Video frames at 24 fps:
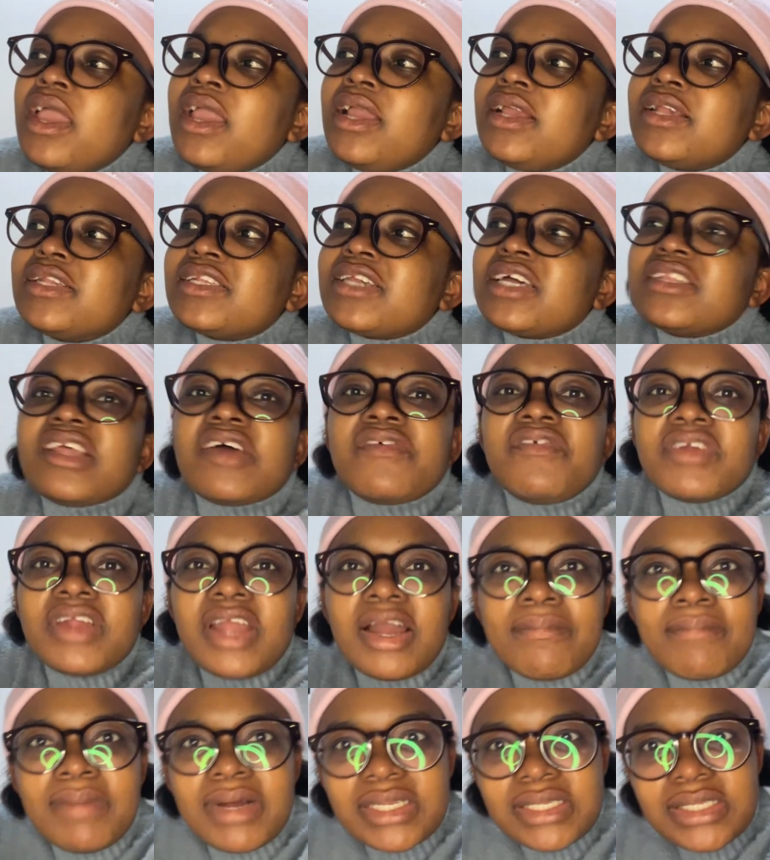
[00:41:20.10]
South Africa
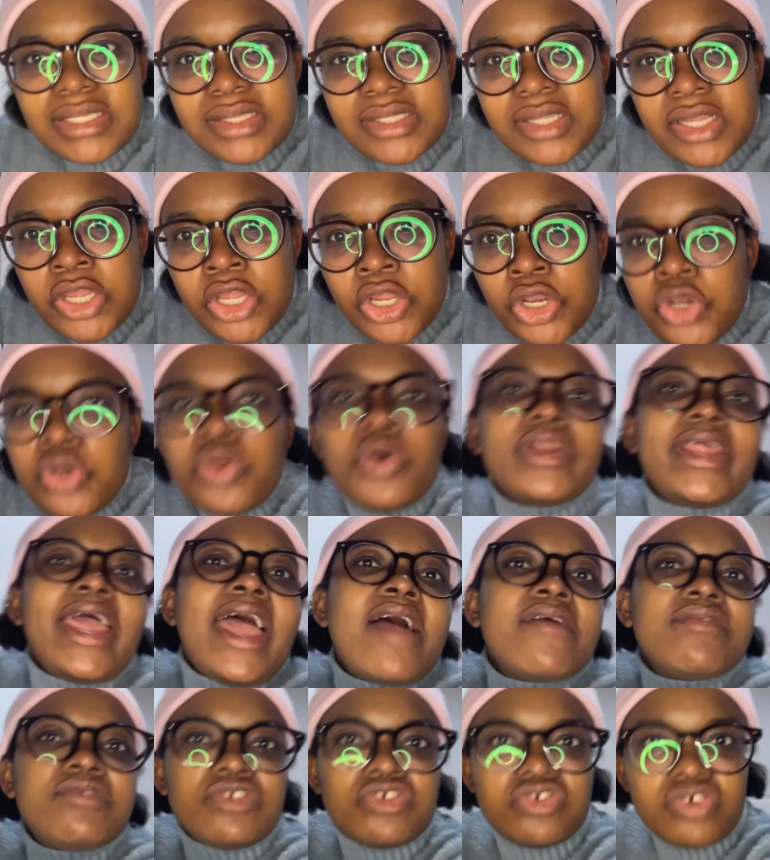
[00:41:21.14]
must not
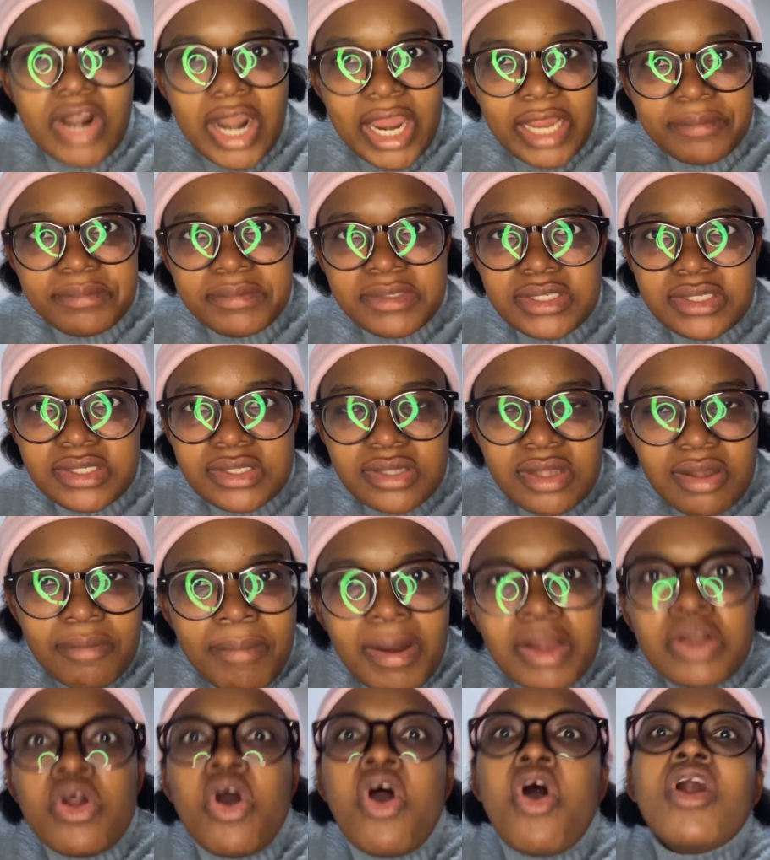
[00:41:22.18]
have tribes,
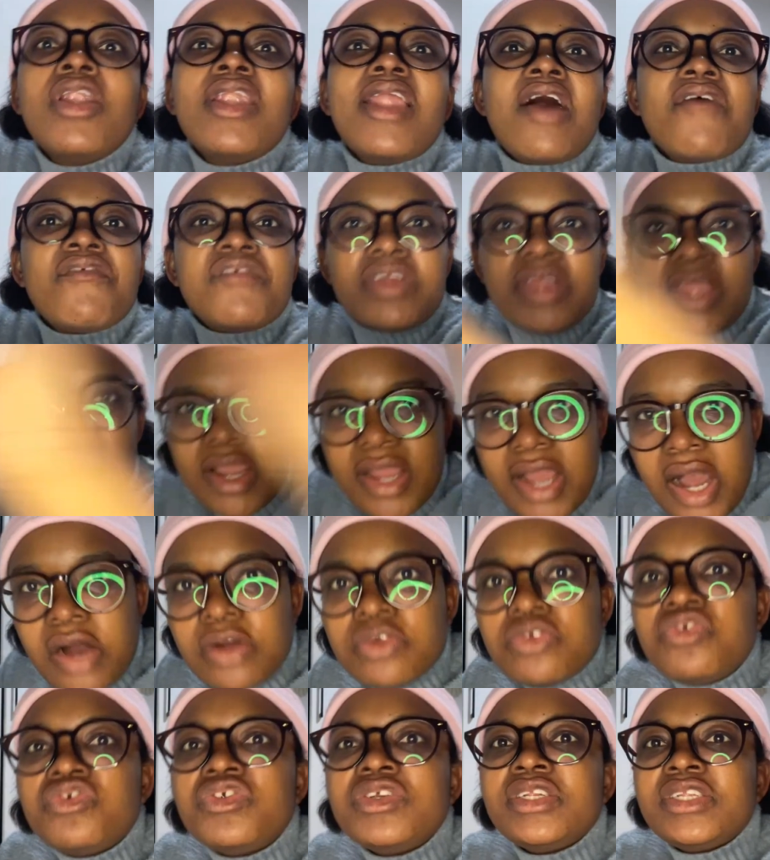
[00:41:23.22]
but all African
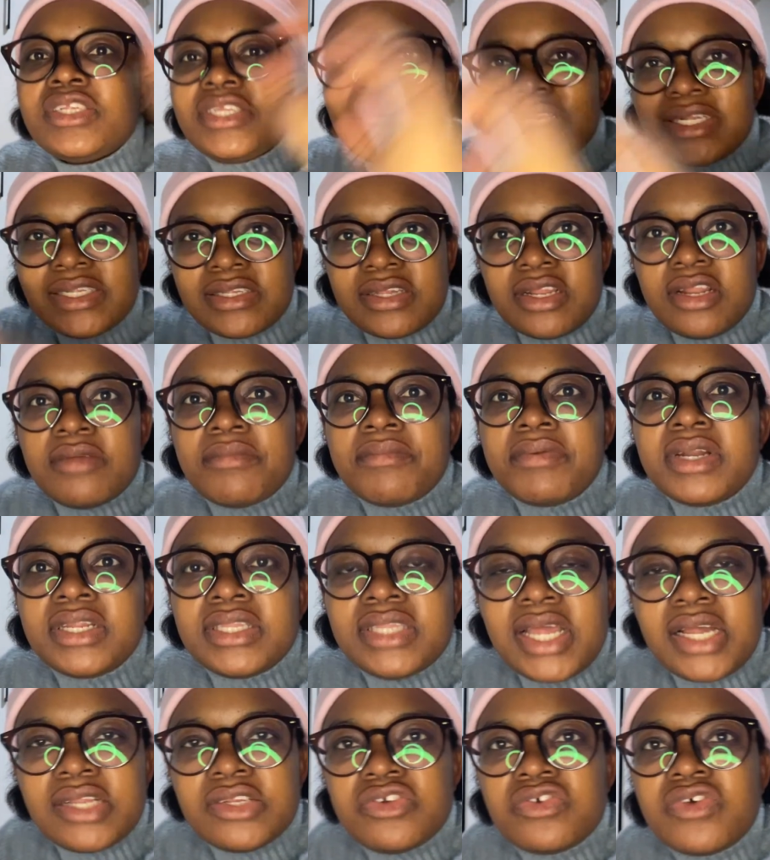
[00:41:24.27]
countries can celebrate
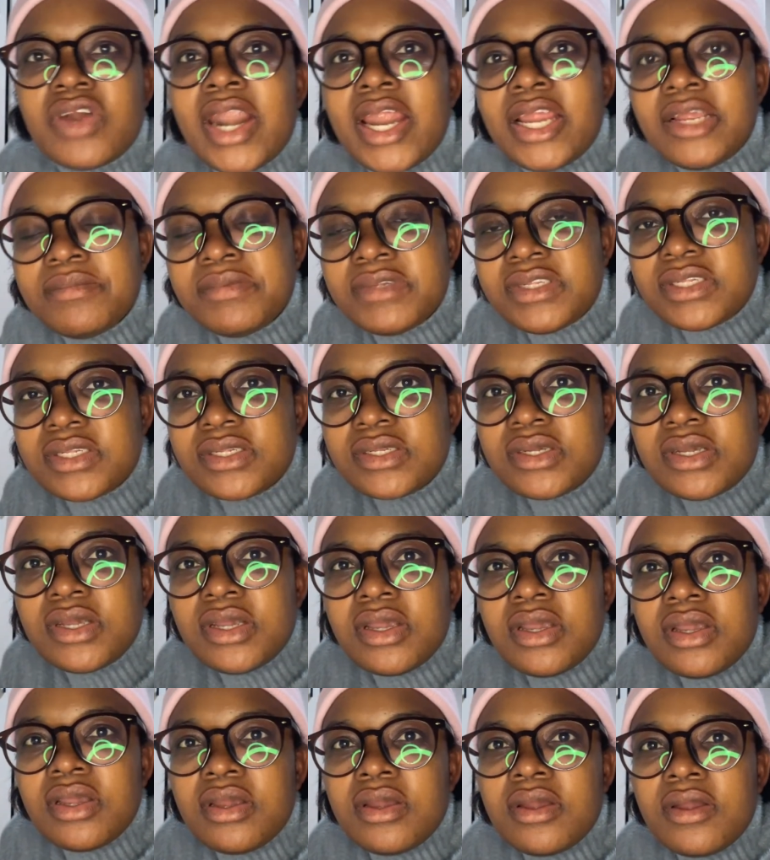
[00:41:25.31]
their tribes.
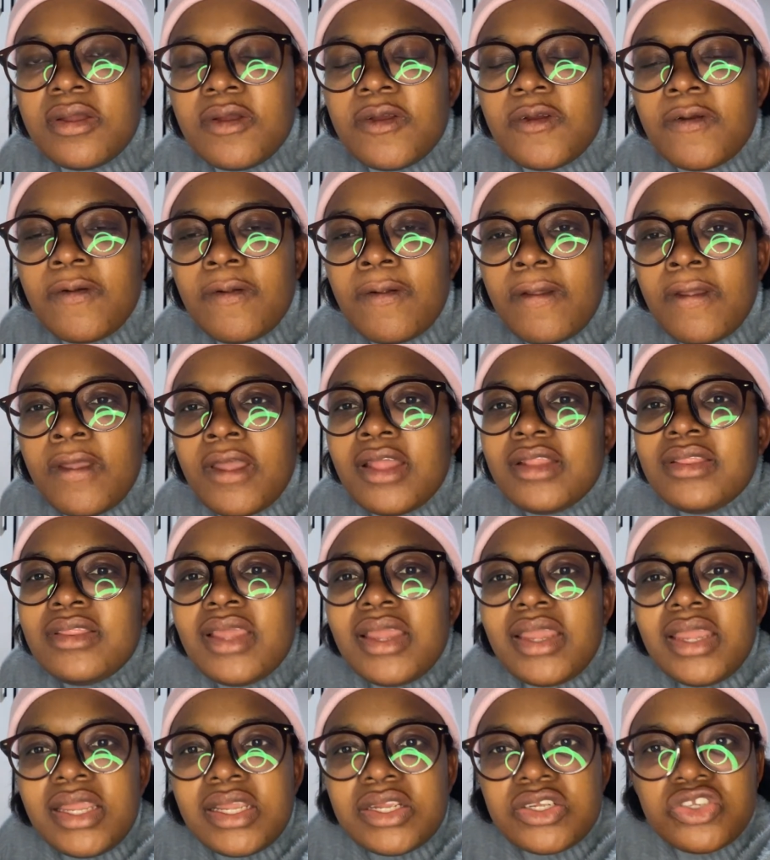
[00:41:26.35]

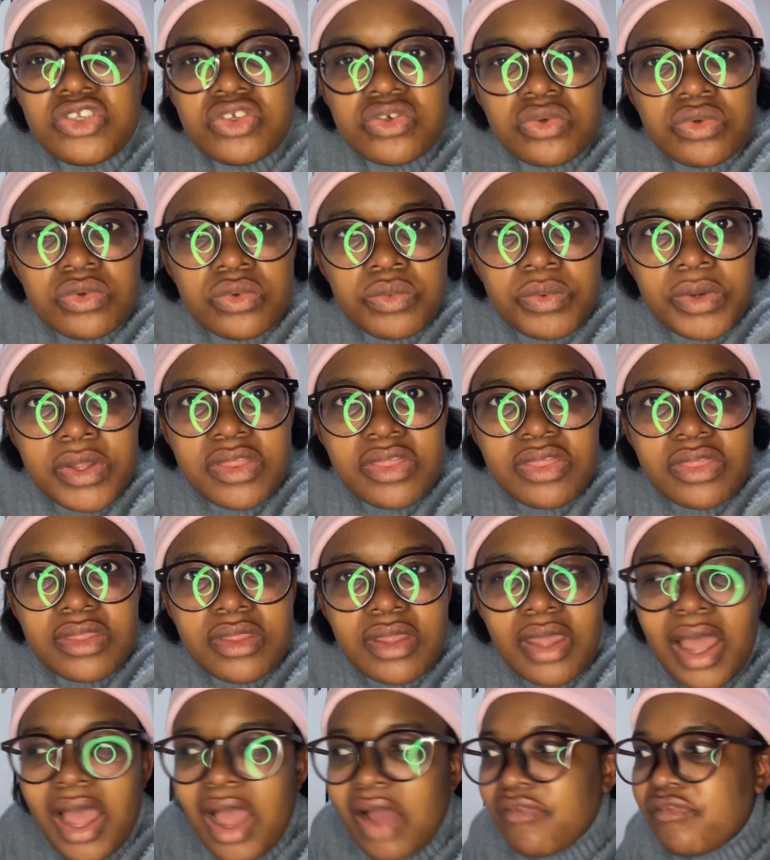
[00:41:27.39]
The issue with
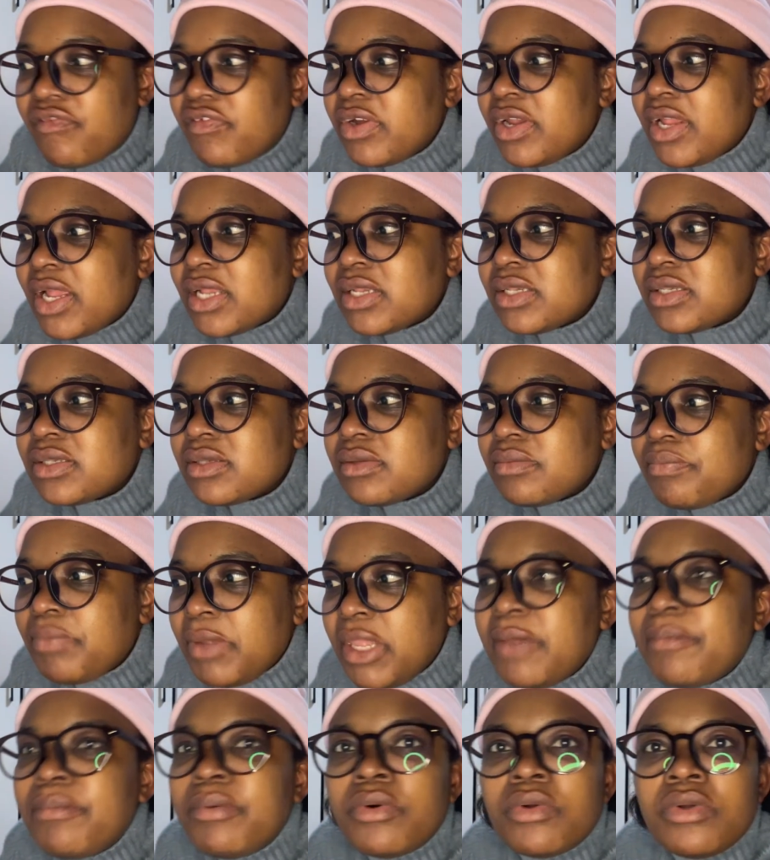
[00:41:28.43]
African
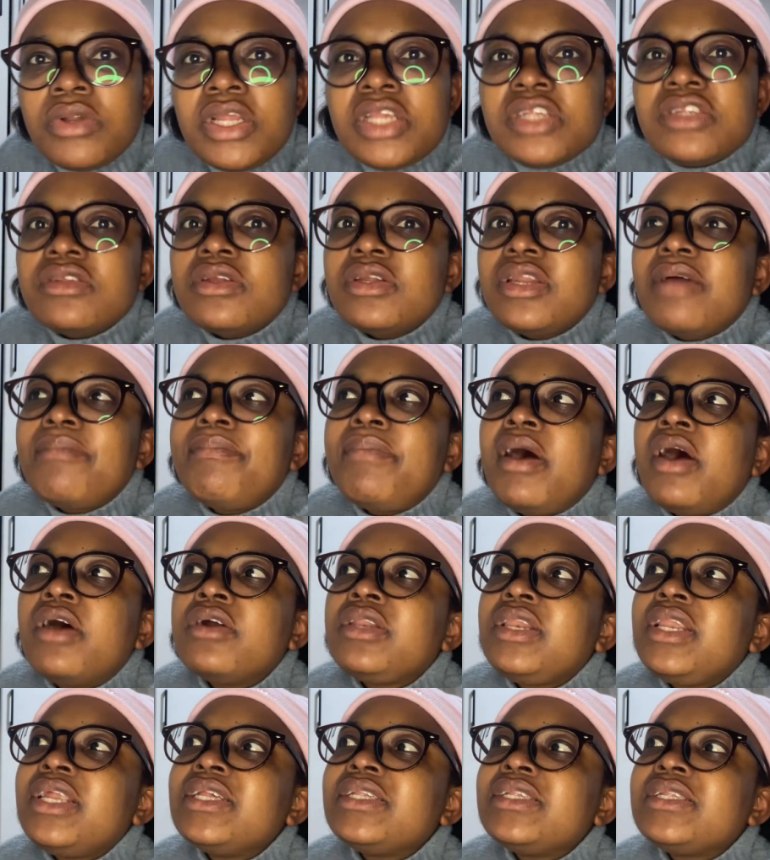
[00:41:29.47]
people is not about,
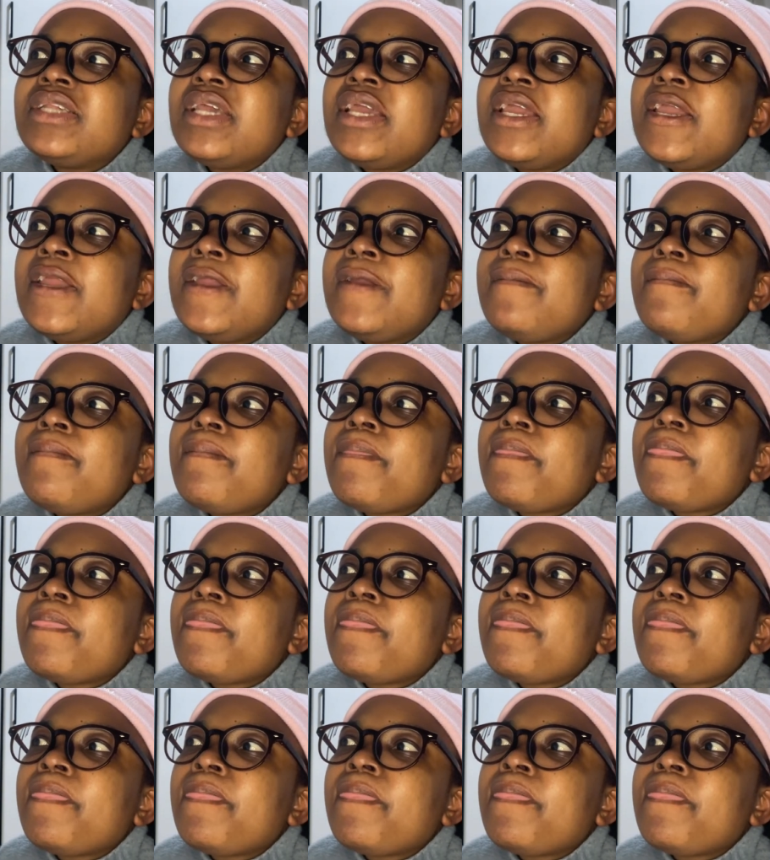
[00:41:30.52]
let's say,